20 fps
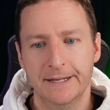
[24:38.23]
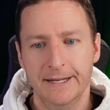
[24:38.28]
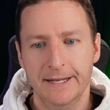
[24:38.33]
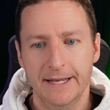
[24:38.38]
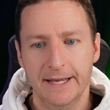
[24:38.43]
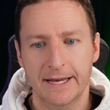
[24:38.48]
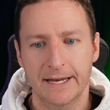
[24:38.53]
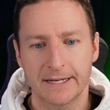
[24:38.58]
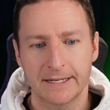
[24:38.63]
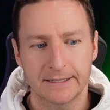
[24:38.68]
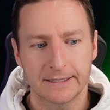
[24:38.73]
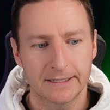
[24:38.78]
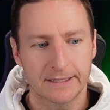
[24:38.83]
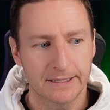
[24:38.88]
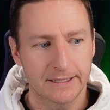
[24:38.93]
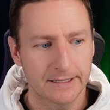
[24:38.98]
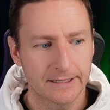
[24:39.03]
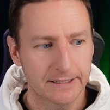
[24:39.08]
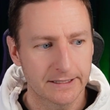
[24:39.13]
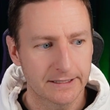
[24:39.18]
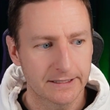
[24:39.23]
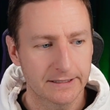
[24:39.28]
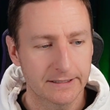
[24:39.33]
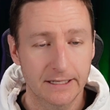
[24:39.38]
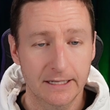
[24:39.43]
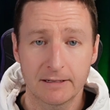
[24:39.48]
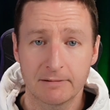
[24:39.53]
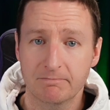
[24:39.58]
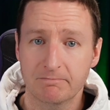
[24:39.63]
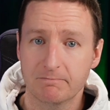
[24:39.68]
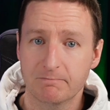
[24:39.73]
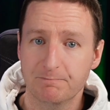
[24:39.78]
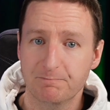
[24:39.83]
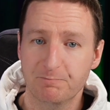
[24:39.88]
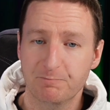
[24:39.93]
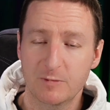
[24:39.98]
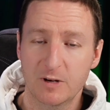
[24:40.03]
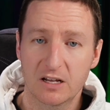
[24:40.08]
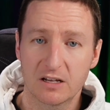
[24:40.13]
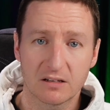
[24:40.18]
And yeah,
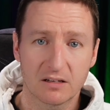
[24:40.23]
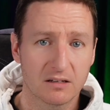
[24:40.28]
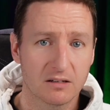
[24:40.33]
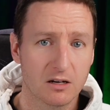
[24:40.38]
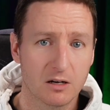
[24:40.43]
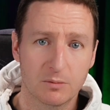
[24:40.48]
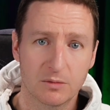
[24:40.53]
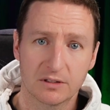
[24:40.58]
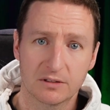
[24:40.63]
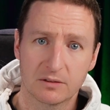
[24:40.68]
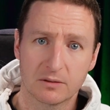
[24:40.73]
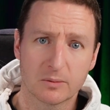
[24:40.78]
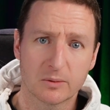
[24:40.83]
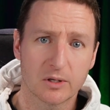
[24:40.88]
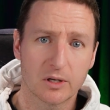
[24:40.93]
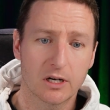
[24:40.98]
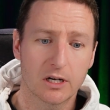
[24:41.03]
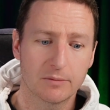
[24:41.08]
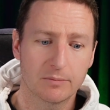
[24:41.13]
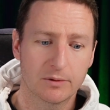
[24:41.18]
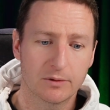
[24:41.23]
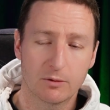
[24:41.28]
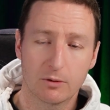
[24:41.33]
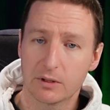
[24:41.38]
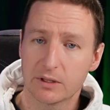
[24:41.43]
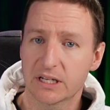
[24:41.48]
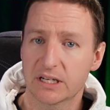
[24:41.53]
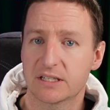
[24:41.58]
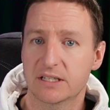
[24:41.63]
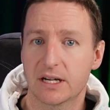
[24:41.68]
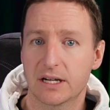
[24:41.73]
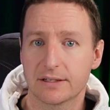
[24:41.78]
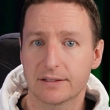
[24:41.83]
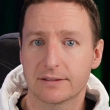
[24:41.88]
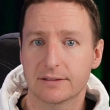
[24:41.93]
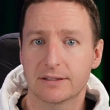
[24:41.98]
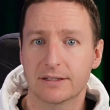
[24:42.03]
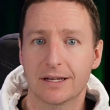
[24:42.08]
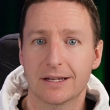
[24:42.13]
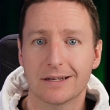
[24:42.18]
like, comment, subscribe, all that
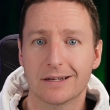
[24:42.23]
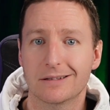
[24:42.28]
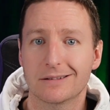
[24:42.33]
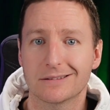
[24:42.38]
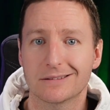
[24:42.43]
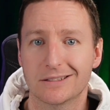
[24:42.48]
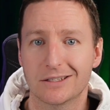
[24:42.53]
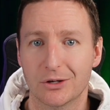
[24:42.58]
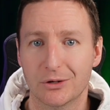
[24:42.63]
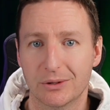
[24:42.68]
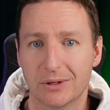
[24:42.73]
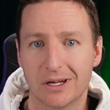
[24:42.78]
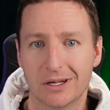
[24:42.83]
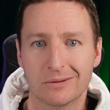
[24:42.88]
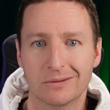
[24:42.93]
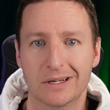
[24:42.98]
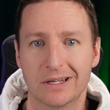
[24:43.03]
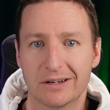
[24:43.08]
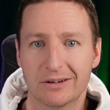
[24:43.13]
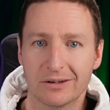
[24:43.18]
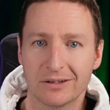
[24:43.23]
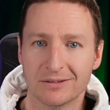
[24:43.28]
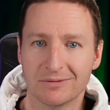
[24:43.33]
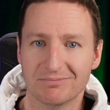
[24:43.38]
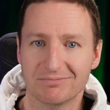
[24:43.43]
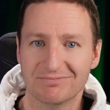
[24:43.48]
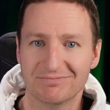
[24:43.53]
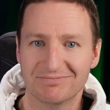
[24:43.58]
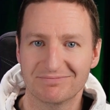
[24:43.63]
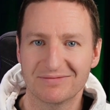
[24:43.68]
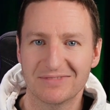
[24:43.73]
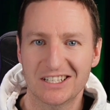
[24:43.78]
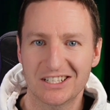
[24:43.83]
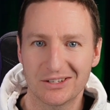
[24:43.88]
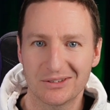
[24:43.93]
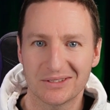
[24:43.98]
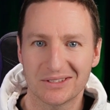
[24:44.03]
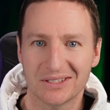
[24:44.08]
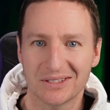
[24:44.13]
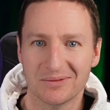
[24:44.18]
jazz, and I'll see you around later on.
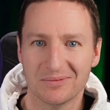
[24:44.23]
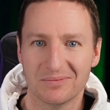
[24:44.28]
Cheers.